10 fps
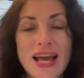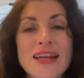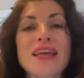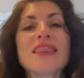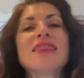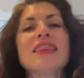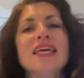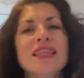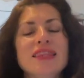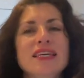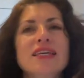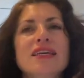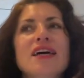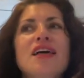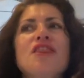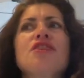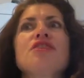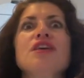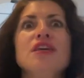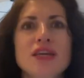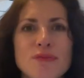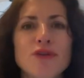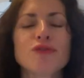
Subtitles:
And I think the theme